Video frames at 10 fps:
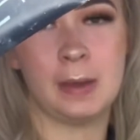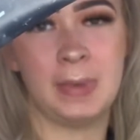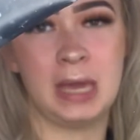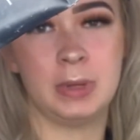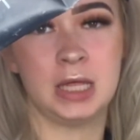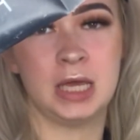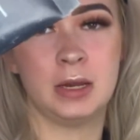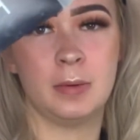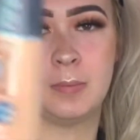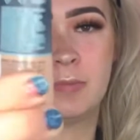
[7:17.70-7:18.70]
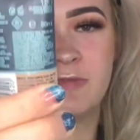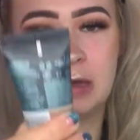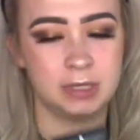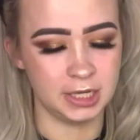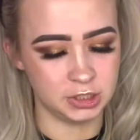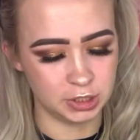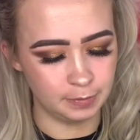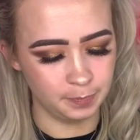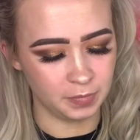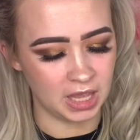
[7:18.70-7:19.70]
Maybelline foundation,
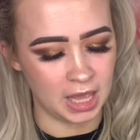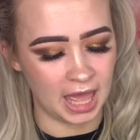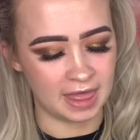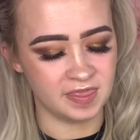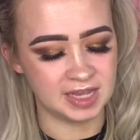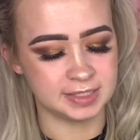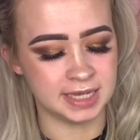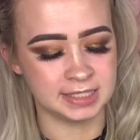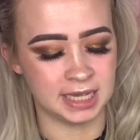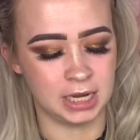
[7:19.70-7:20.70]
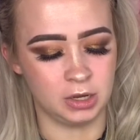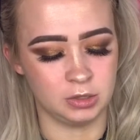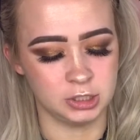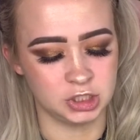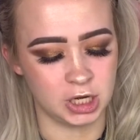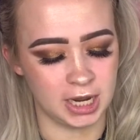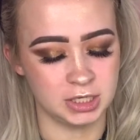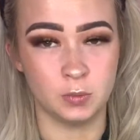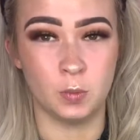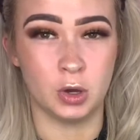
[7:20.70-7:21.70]
and this is in the shade
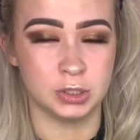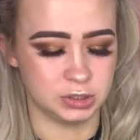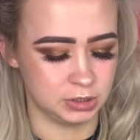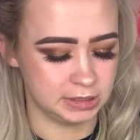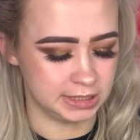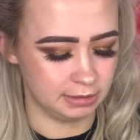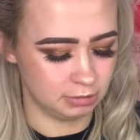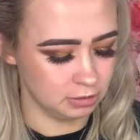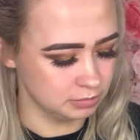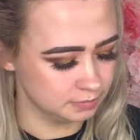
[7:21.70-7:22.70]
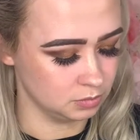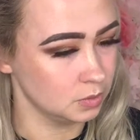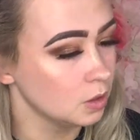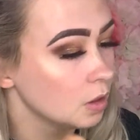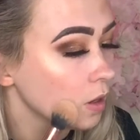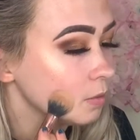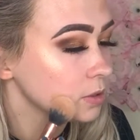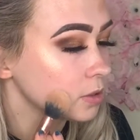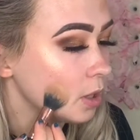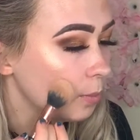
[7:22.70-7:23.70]
120. I'm
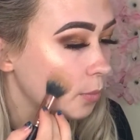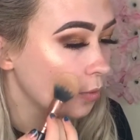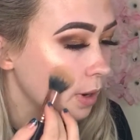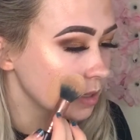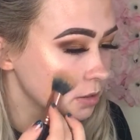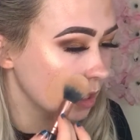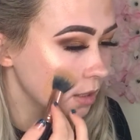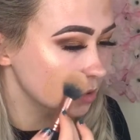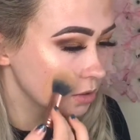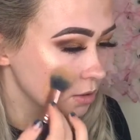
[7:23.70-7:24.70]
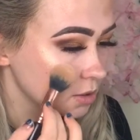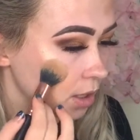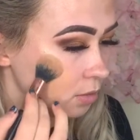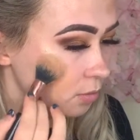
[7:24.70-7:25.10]
just going to press that into the skin.